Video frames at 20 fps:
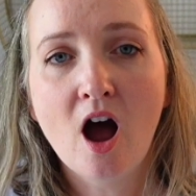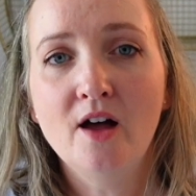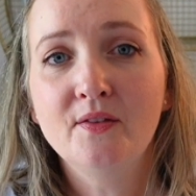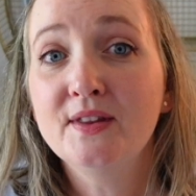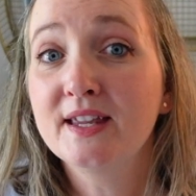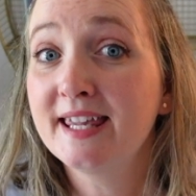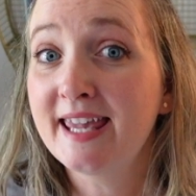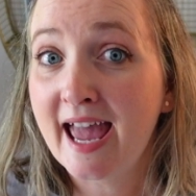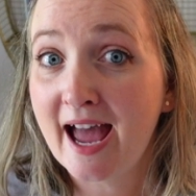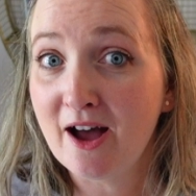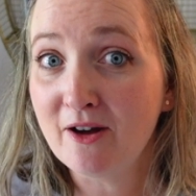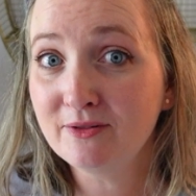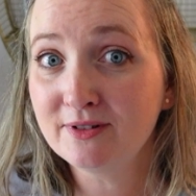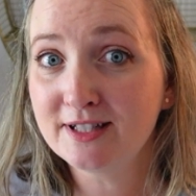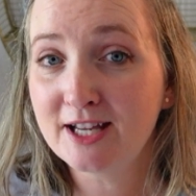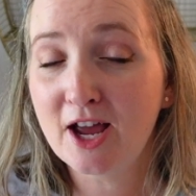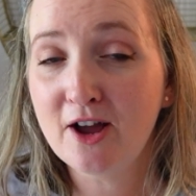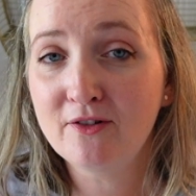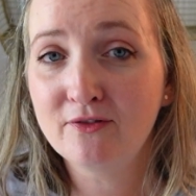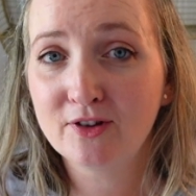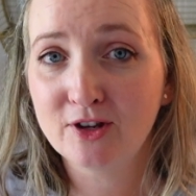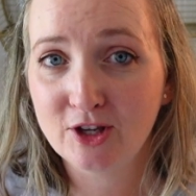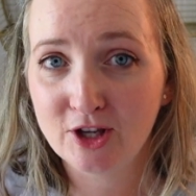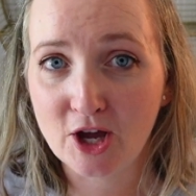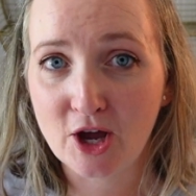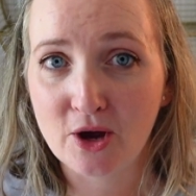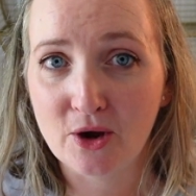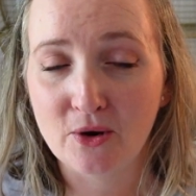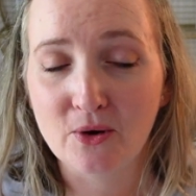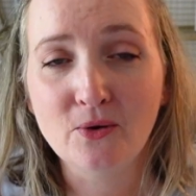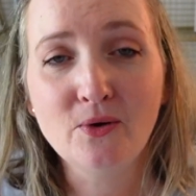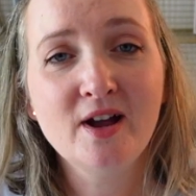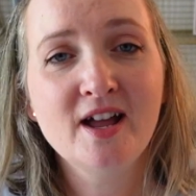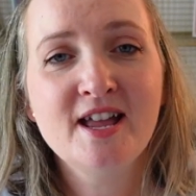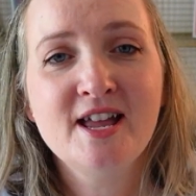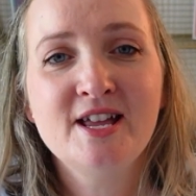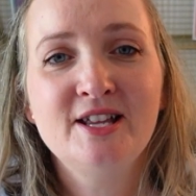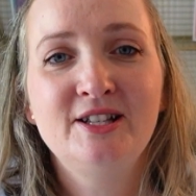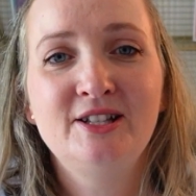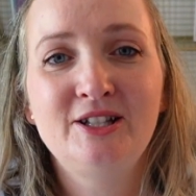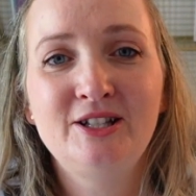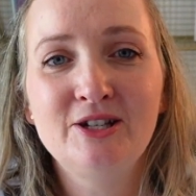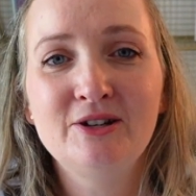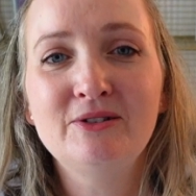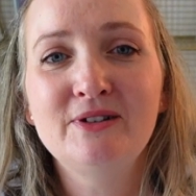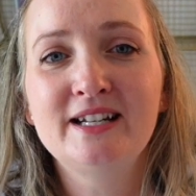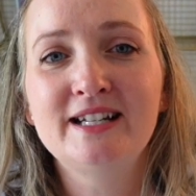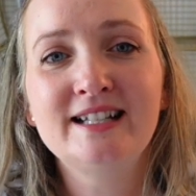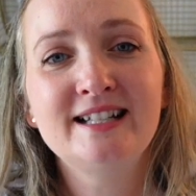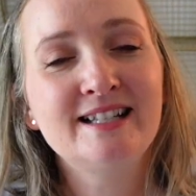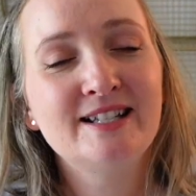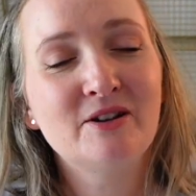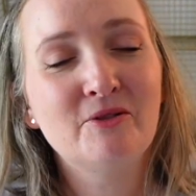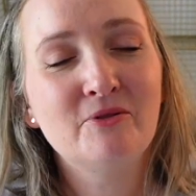On the count of go, students